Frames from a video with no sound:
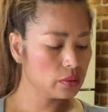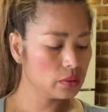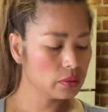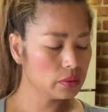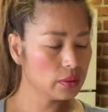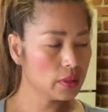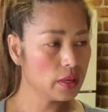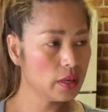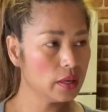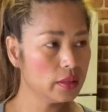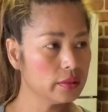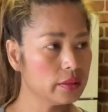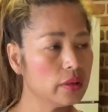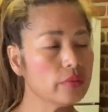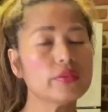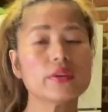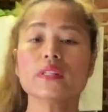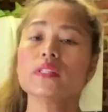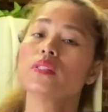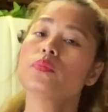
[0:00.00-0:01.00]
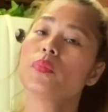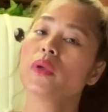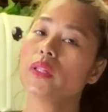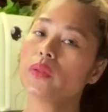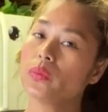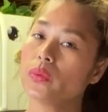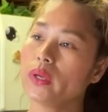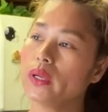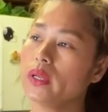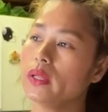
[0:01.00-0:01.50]
the difference
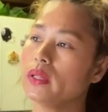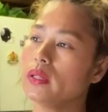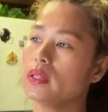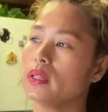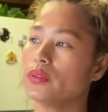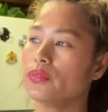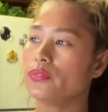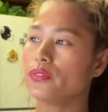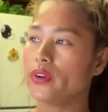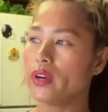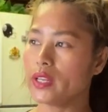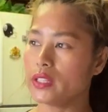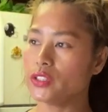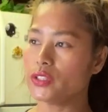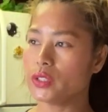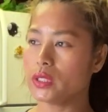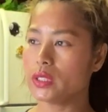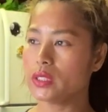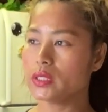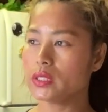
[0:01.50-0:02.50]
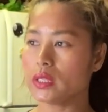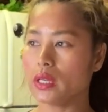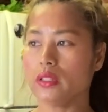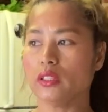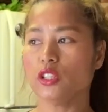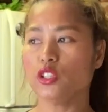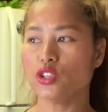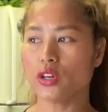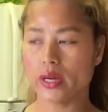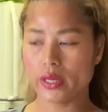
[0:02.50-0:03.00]
between the fresh yeast and
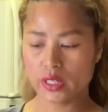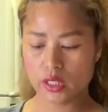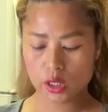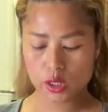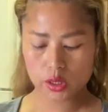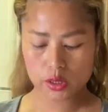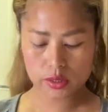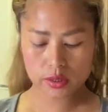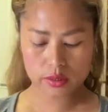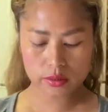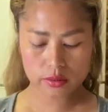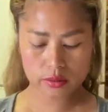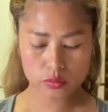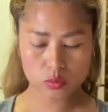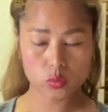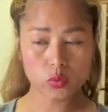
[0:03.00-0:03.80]
the dry yeast,